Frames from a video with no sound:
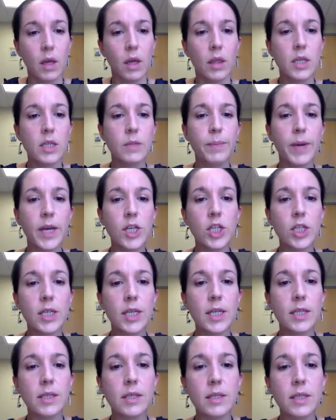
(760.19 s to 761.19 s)
This patient
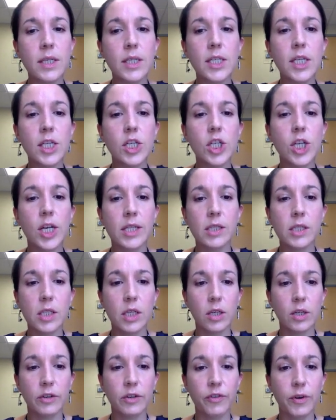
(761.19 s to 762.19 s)
needs a CT chest to
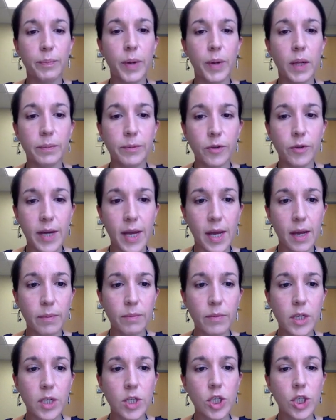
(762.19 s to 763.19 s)
look for pulmonary
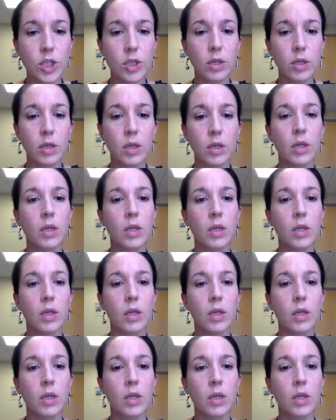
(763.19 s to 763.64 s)
hemorrhage.